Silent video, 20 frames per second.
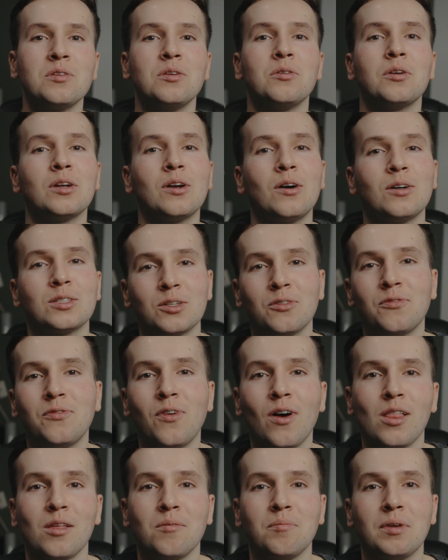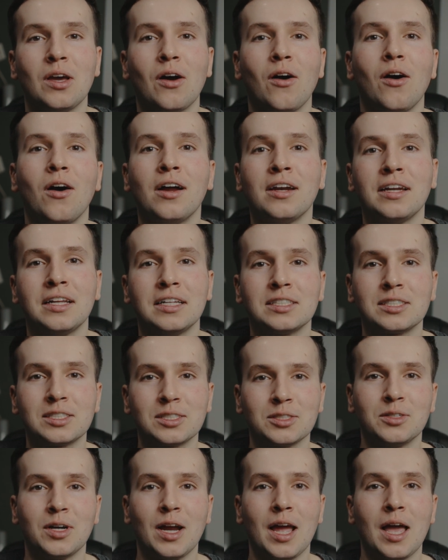You can also follow me on
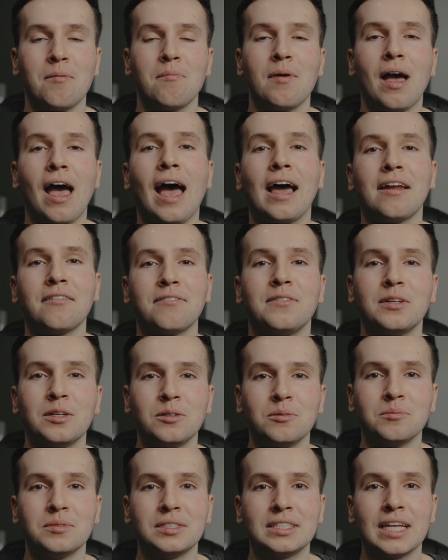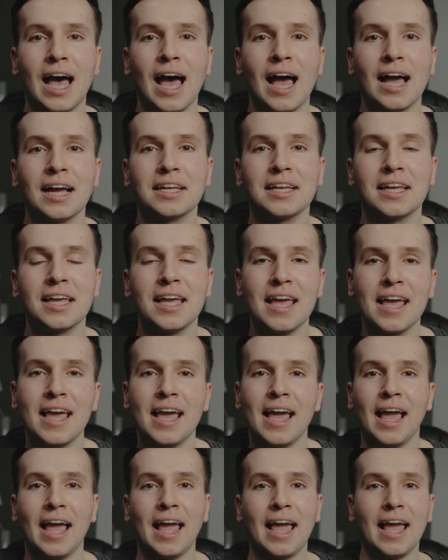Instagram @FilmZach,
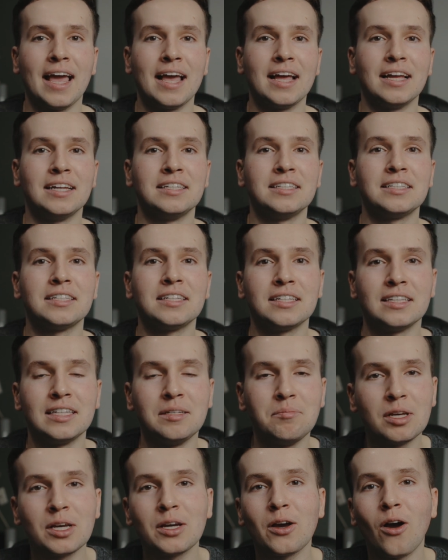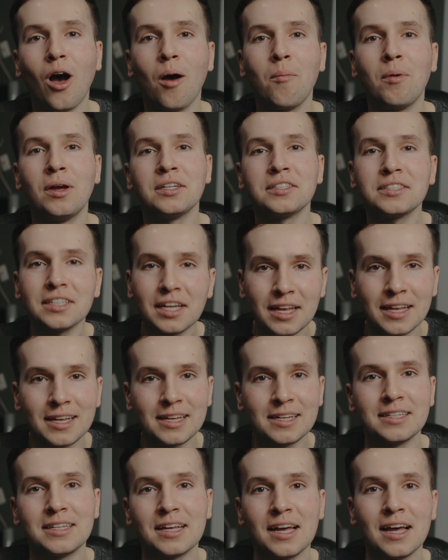and leave me a comment
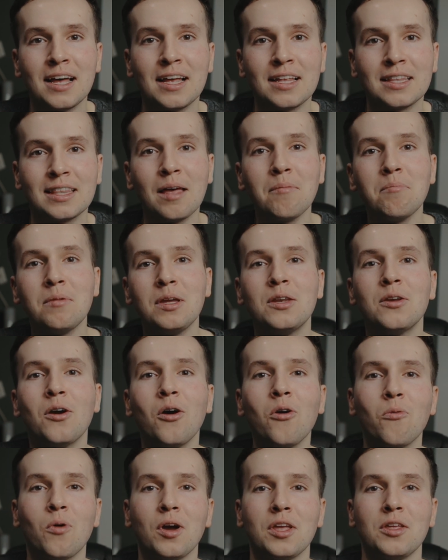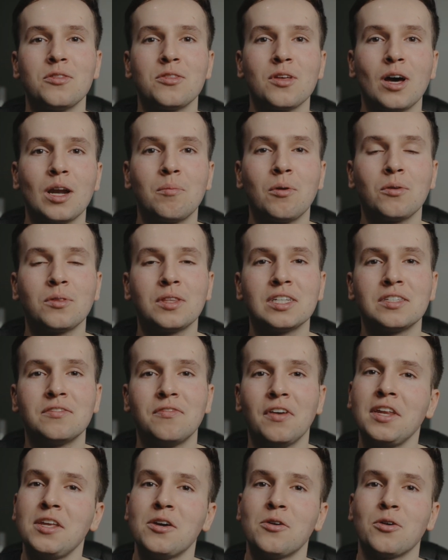and let me know what you thought about this
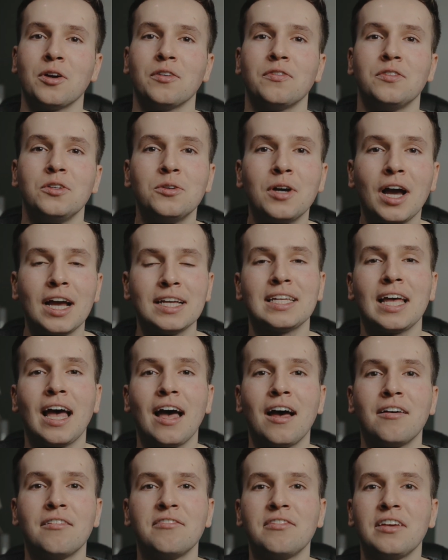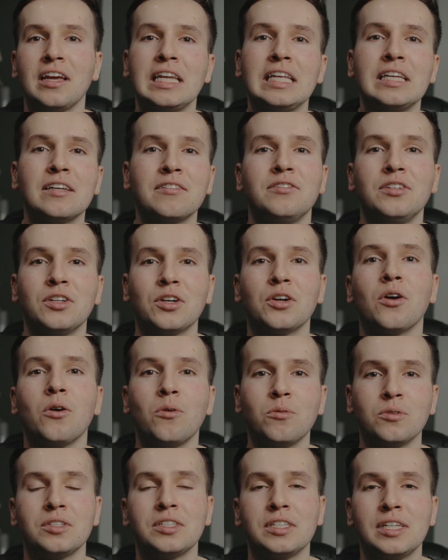video, or if you guys have any of your
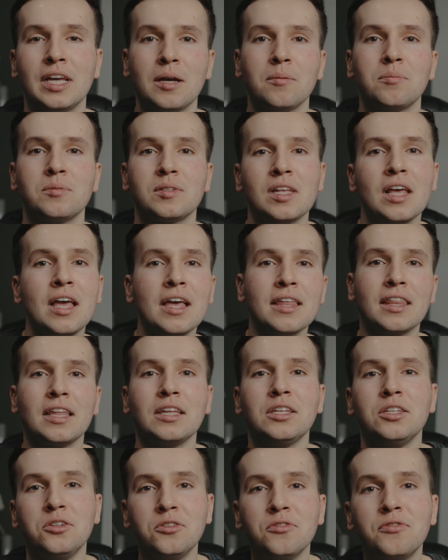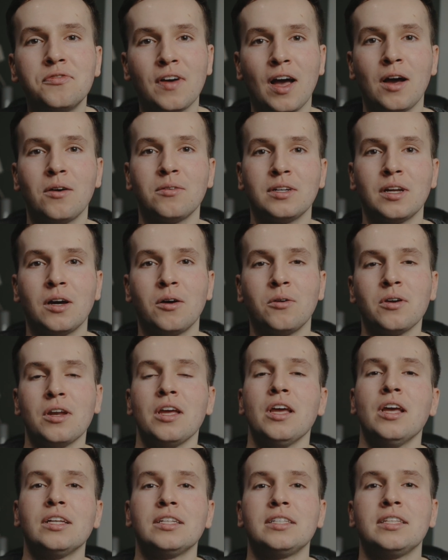own tips that you found out
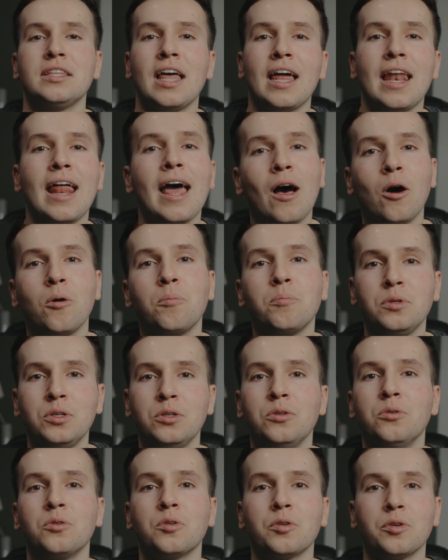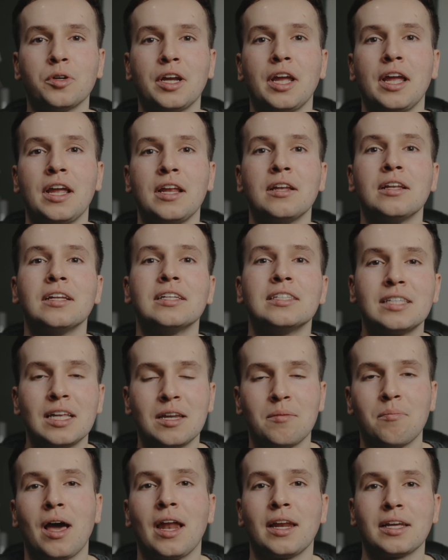that help you create
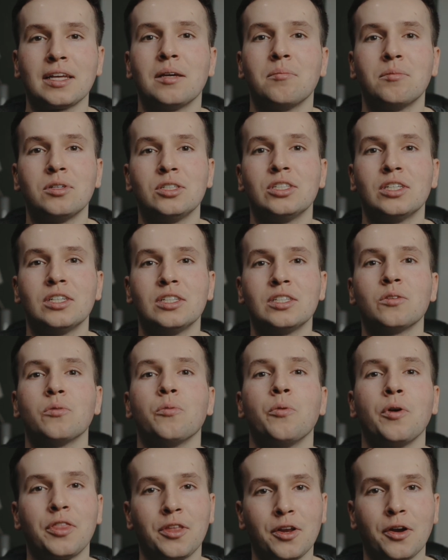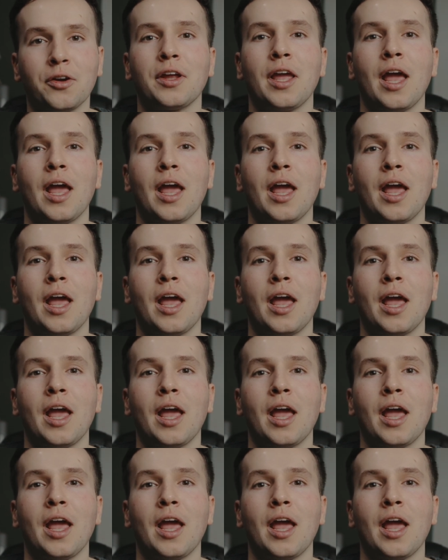cinematic images with your